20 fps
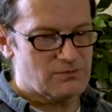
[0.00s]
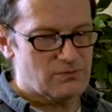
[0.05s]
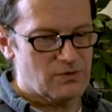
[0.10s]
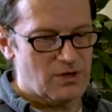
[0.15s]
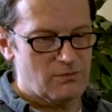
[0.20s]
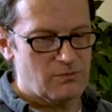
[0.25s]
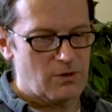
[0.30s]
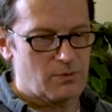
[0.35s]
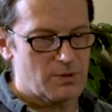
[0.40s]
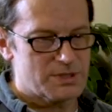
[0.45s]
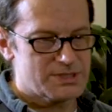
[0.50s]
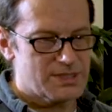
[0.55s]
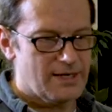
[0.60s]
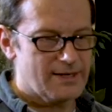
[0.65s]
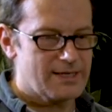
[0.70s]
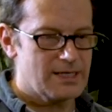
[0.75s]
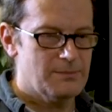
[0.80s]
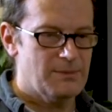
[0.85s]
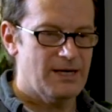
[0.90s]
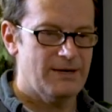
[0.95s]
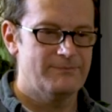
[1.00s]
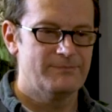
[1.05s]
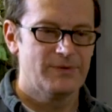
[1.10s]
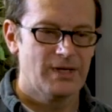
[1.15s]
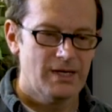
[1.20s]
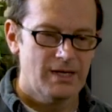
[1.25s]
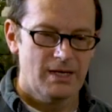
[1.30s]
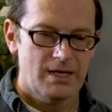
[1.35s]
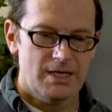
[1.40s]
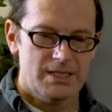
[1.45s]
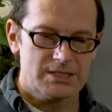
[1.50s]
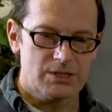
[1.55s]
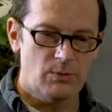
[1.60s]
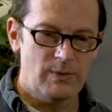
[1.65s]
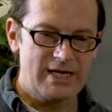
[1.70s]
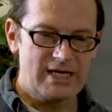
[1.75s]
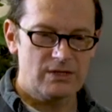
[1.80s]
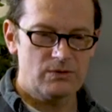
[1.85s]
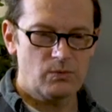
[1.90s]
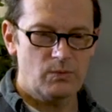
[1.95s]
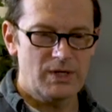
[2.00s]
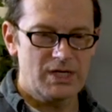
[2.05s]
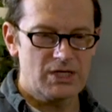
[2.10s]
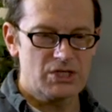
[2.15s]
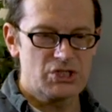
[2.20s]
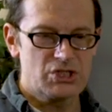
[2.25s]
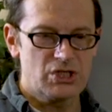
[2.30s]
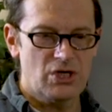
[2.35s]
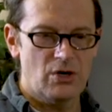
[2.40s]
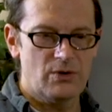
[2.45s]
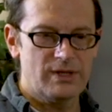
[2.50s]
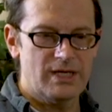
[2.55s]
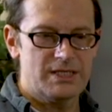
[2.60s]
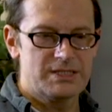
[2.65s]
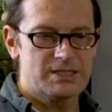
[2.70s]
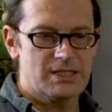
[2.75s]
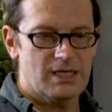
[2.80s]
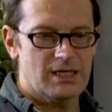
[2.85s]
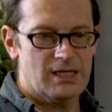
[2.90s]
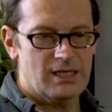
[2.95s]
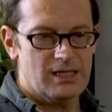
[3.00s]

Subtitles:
of what we're talking about. So we can show that